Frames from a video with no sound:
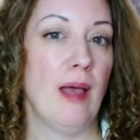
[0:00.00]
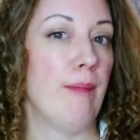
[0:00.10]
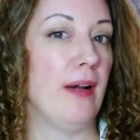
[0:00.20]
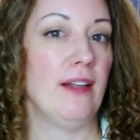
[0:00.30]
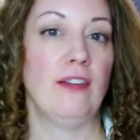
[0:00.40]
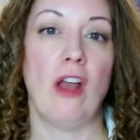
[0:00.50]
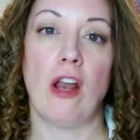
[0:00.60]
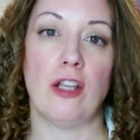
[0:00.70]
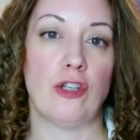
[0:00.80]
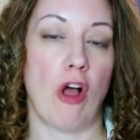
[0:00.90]
But it's
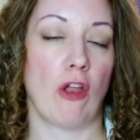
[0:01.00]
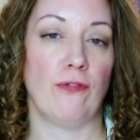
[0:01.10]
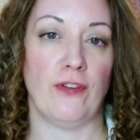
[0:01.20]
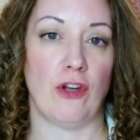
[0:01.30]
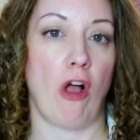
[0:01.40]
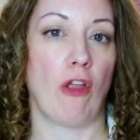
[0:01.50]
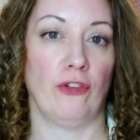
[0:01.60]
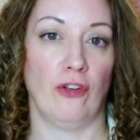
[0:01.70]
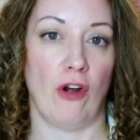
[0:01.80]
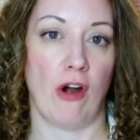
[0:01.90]
not a dollar for dollar
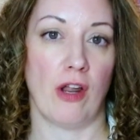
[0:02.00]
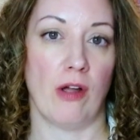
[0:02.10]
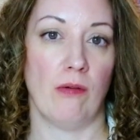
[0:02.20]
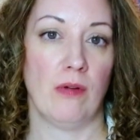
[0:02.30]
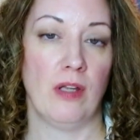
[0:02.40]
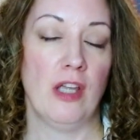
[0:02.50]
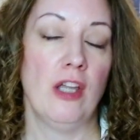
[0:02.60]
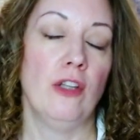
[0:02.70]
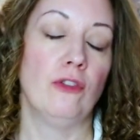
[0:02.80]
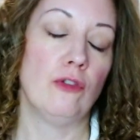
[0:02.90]
scenario.
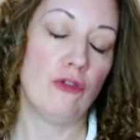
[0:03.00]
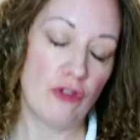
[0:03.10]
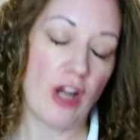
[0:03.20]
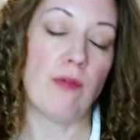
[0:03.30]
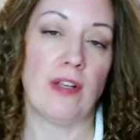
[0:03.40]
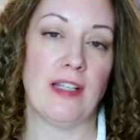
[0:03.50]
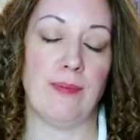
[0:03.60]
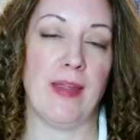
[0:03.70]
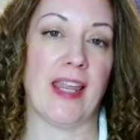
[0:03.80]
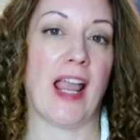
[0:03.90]
So generally
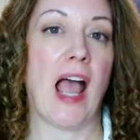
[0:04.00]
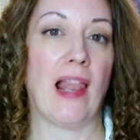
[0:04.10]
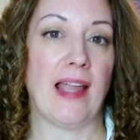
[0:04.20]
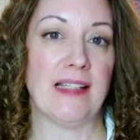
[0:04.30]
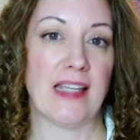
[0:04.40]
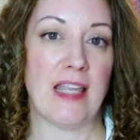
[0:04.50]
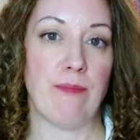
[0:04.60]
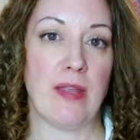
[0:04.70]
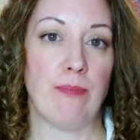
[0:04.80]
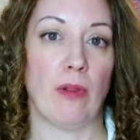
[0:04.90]
speaking, I like to keep
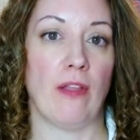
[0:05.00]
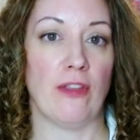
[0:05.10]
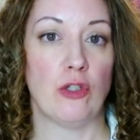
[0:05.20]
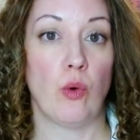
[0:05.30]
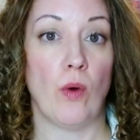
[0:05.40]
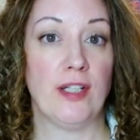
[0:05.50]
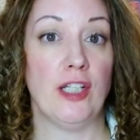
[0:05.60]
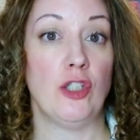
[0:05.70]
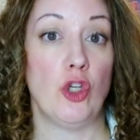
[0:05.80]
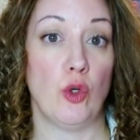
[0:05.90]
people in the
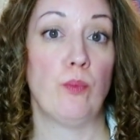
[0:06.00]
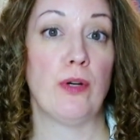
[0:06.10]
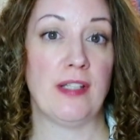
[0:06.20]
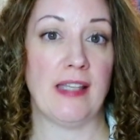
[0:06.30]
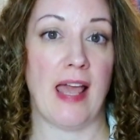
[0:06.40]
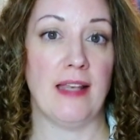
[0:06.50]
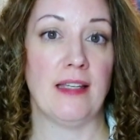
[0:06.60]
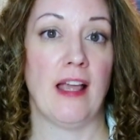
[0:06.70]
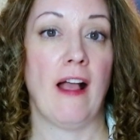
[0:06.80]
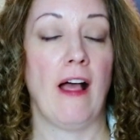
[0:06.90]
22%
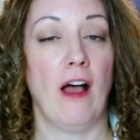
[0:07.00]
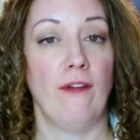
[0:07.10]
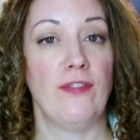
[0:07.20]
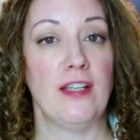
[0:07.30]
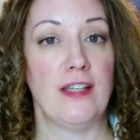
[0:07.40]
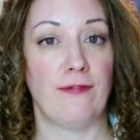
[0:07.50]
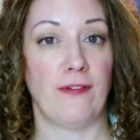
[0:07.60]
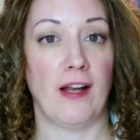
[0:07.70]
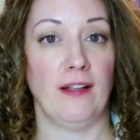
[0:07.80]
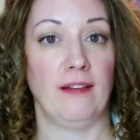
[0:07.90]
of the
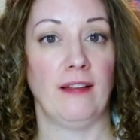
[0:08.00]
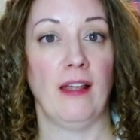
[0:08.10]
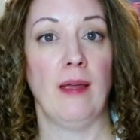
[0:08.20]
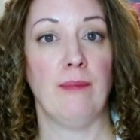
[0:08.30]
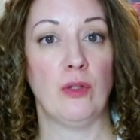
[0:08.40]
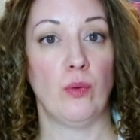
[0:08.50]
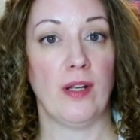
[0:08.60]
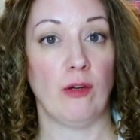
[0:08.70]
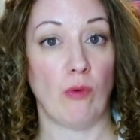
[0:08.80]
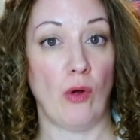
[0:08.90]
difference
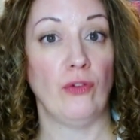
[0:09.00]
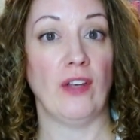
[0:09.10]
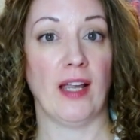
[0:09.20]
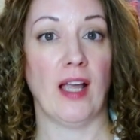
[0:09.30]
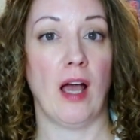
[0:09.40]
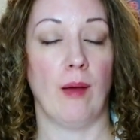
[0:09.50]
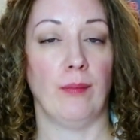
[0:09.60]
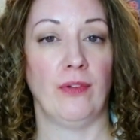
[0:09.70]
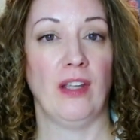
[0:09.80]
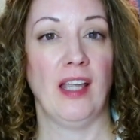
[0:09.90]
between gross incomes.